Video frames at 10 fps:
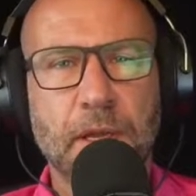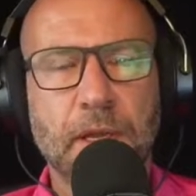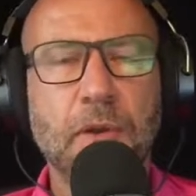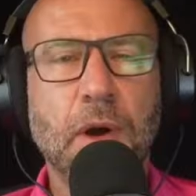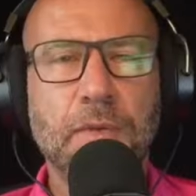
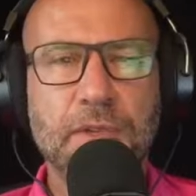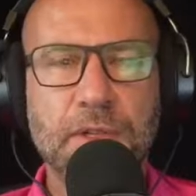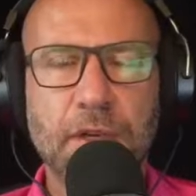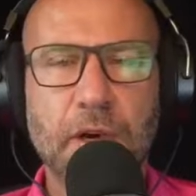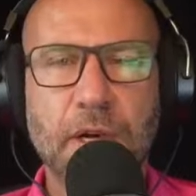you
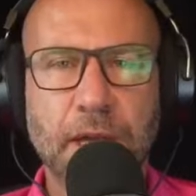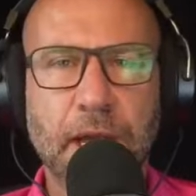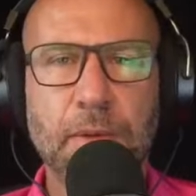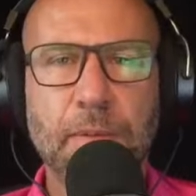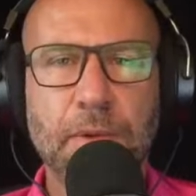obviously saw a
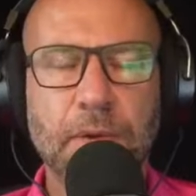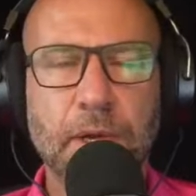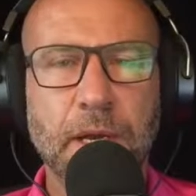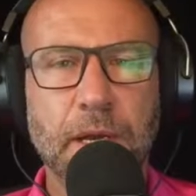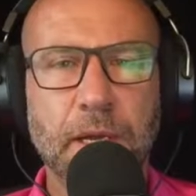gap.
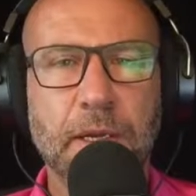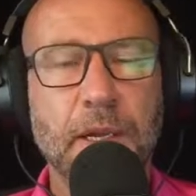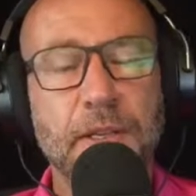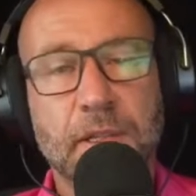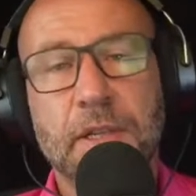And
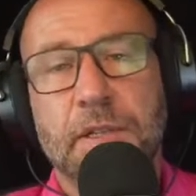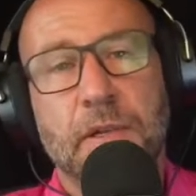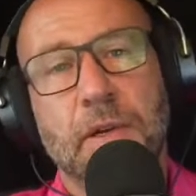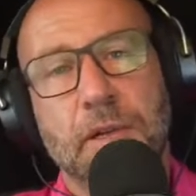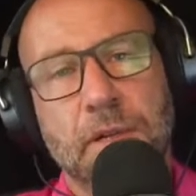it's
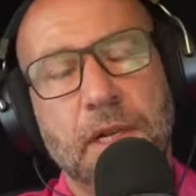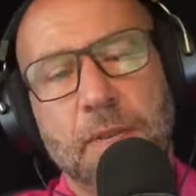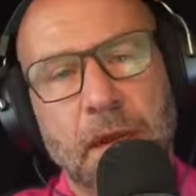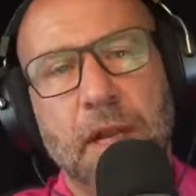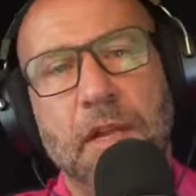like
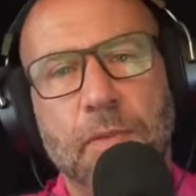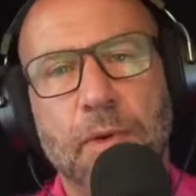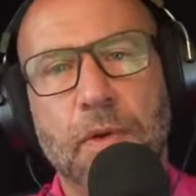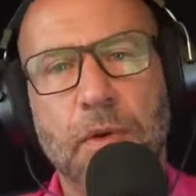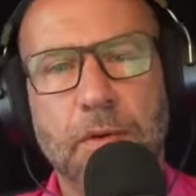being an
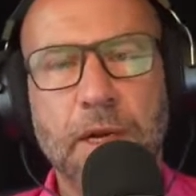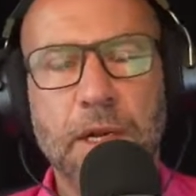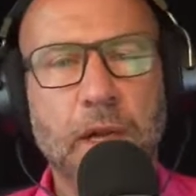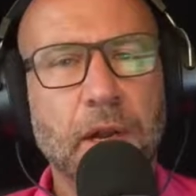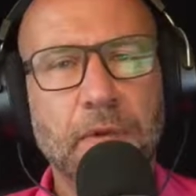entrepreneur,
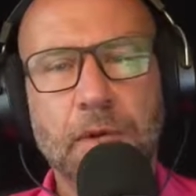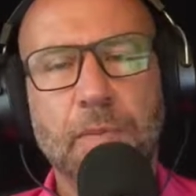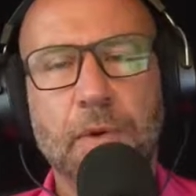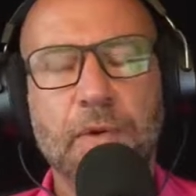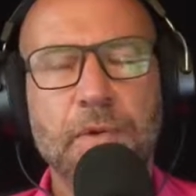right? A lot of
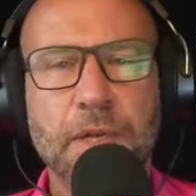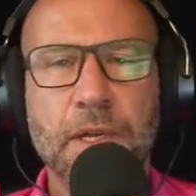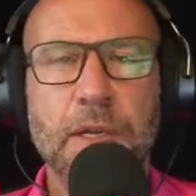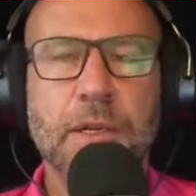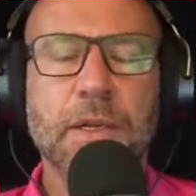entrepreneurs
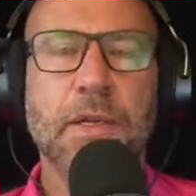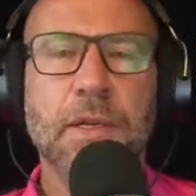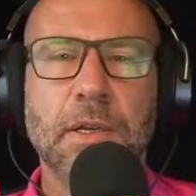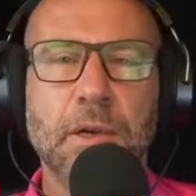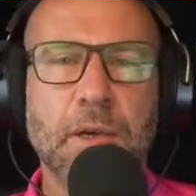seeing
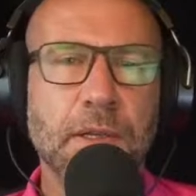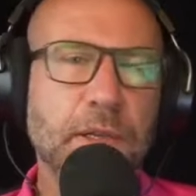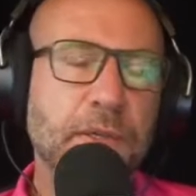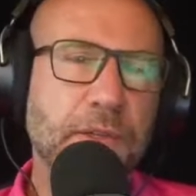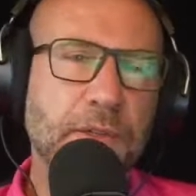
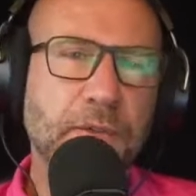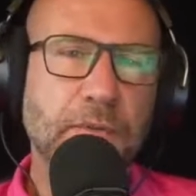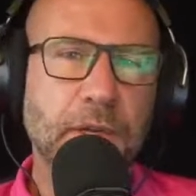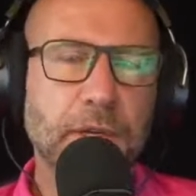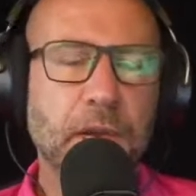that there's
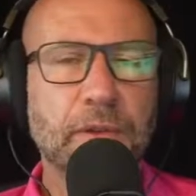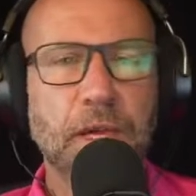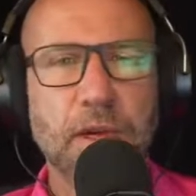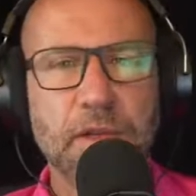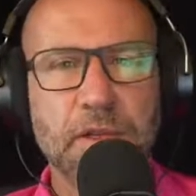something out
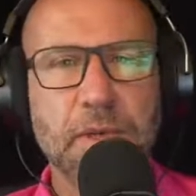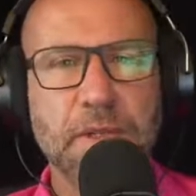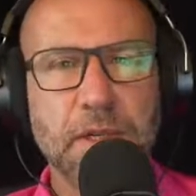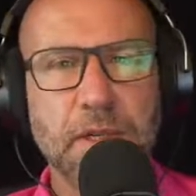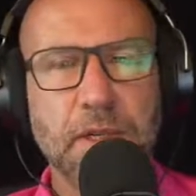there that's
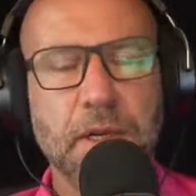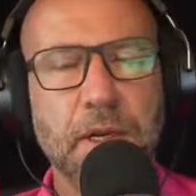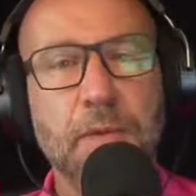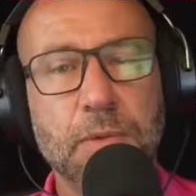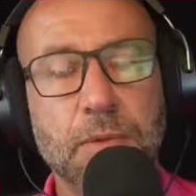missing,
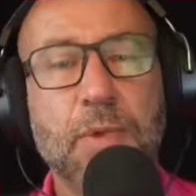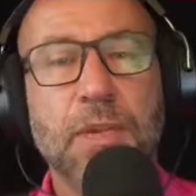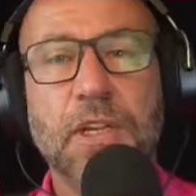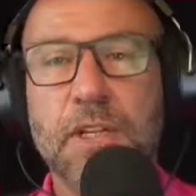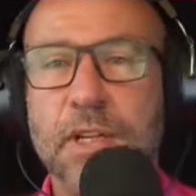and it's
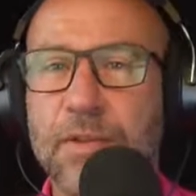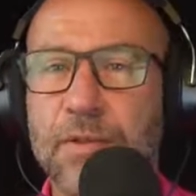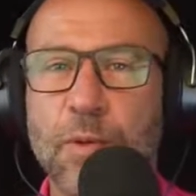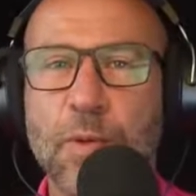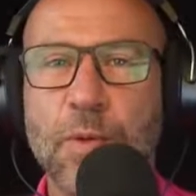potentially
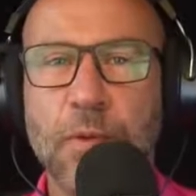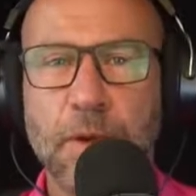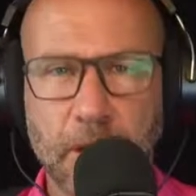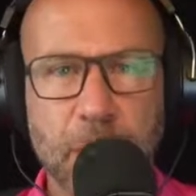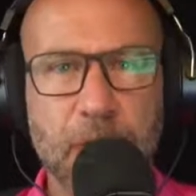
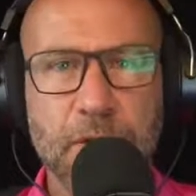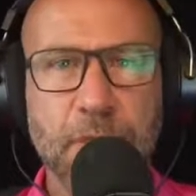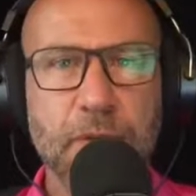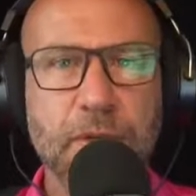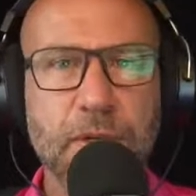through their own
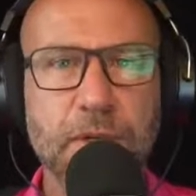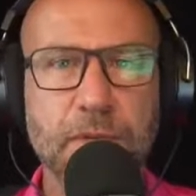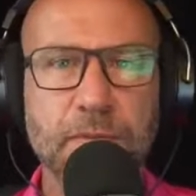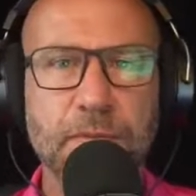experiences